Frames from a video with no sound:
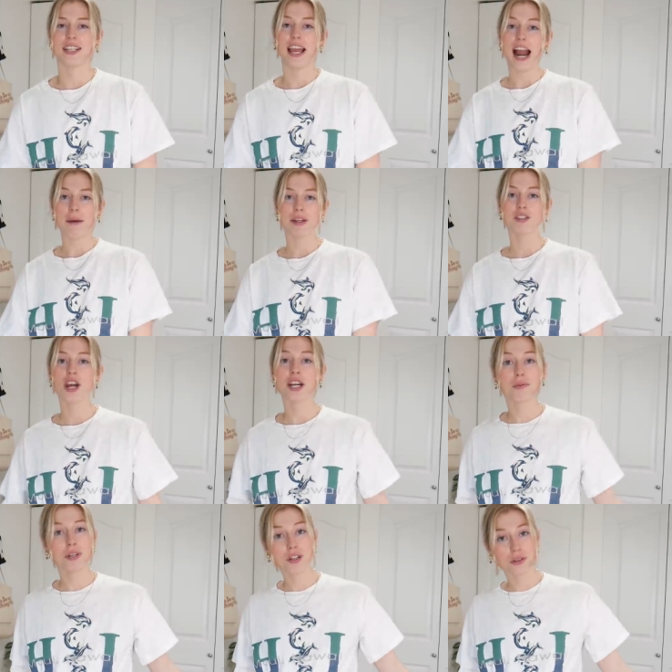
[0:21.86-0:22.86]
and I'm gonna try
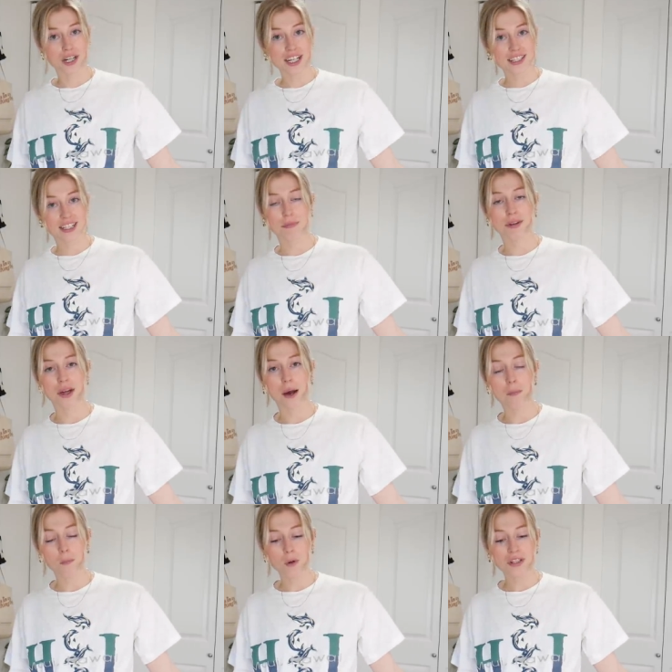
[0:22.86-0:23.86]
to recreate some of
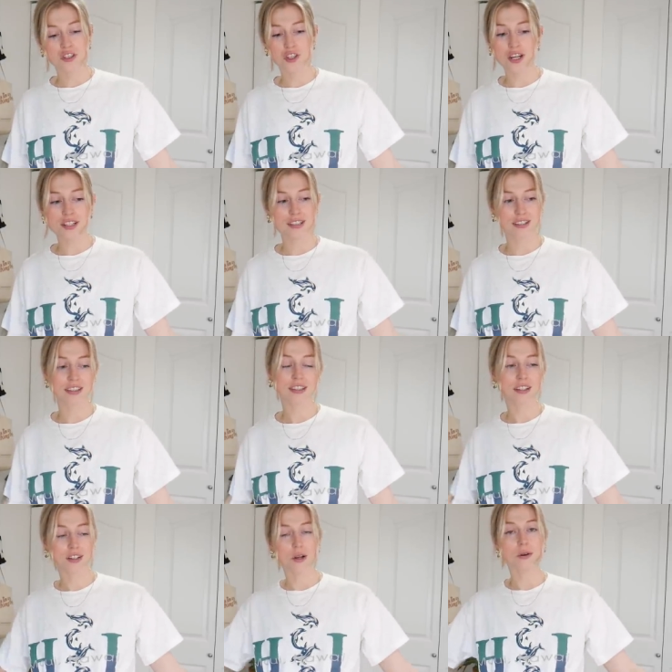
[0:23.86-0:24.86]
them with just
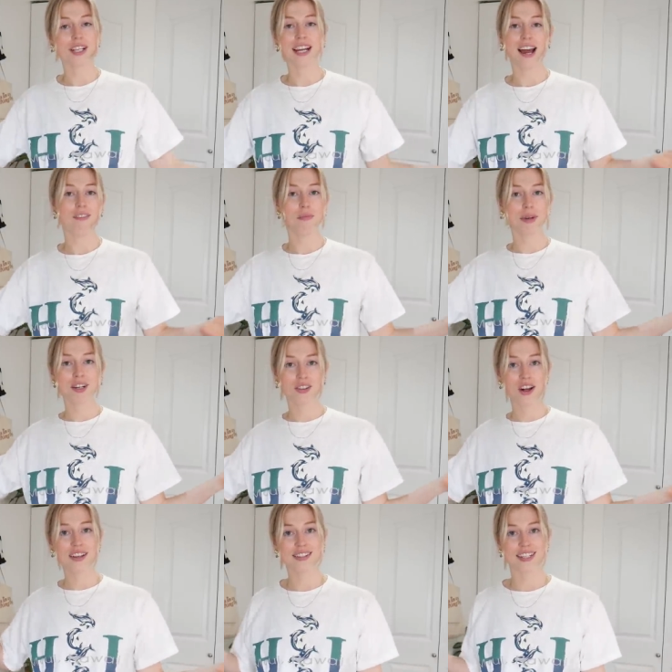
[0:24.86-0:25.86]
the clothes I have in my
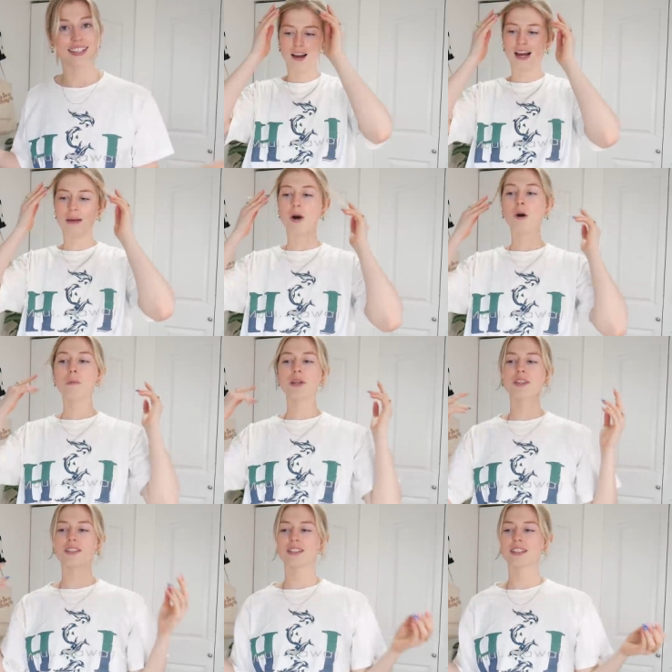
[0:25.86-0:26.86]
closet. I'm hoping
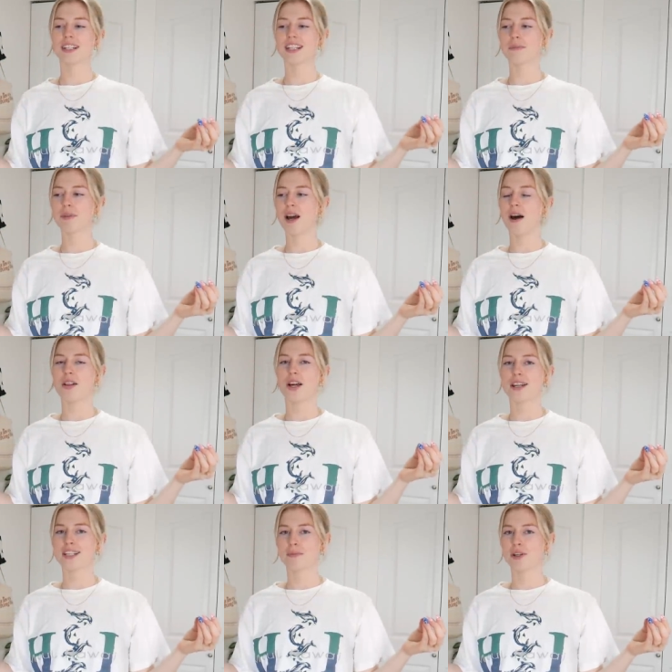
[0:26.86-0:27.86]
this is gonna give me a lot
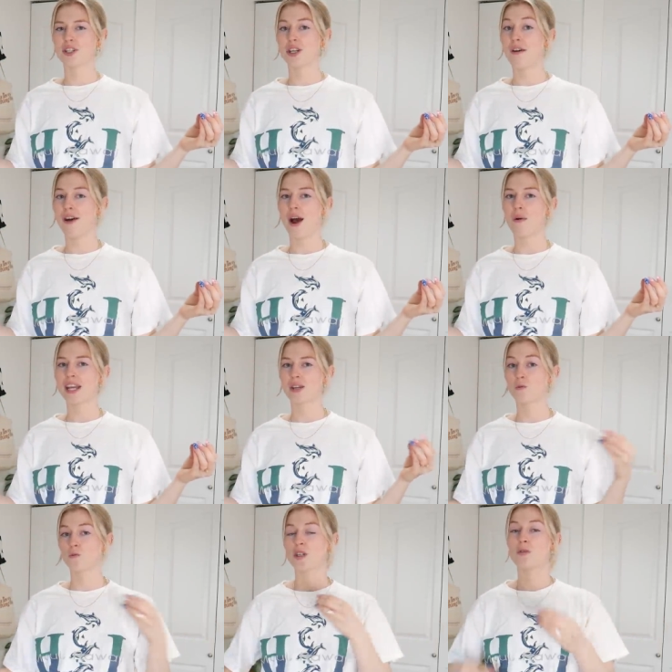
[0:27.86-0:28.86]
of inspiration of how I
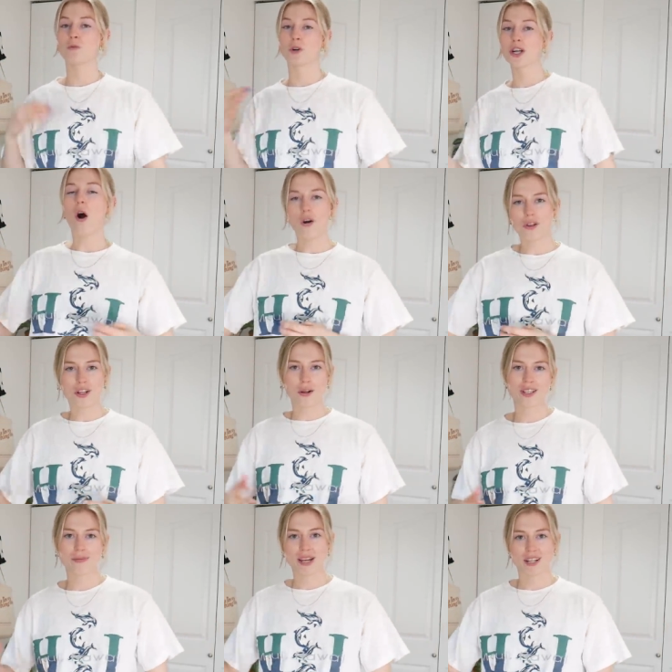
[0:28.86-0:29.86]
can rework all the
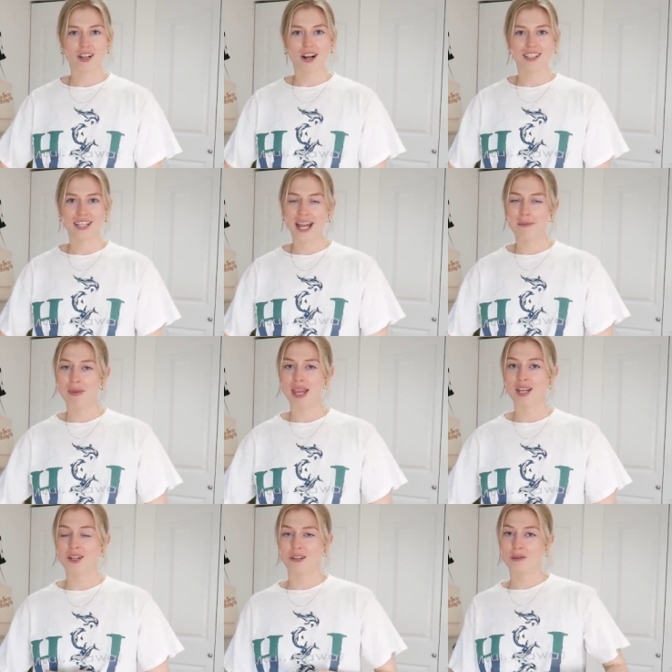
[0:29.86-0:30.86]
clothes in my closet and
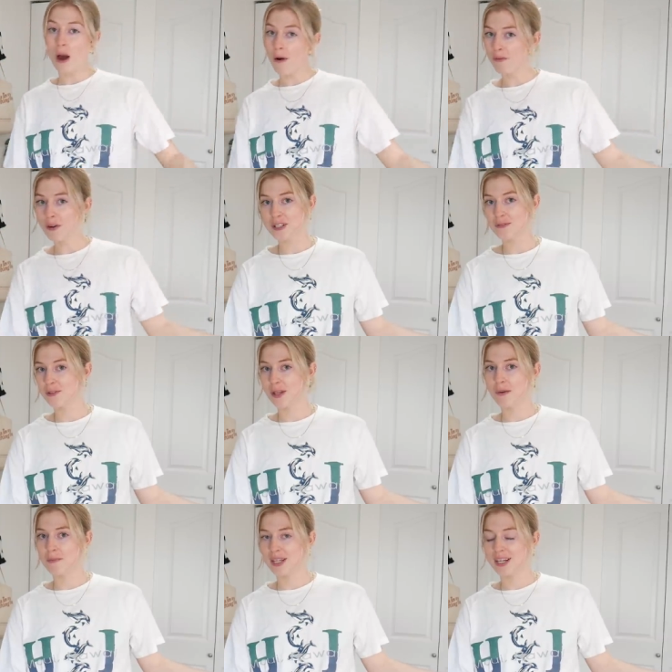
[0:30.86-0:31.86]
make new outfits for
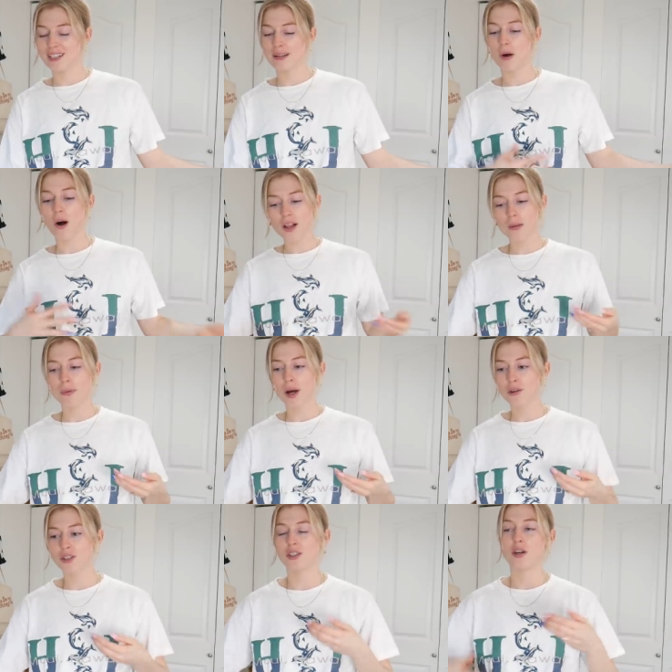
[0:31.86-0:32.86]
them because I'm all
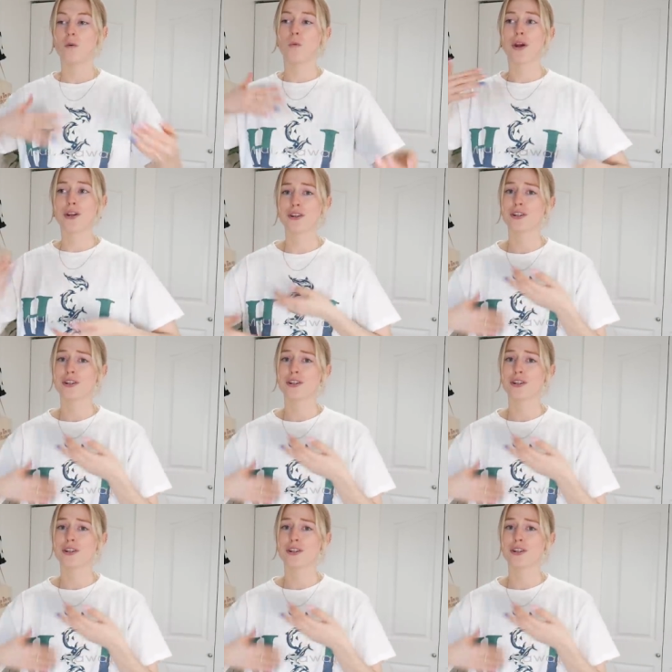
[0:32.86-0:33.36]
about, you know, wearing your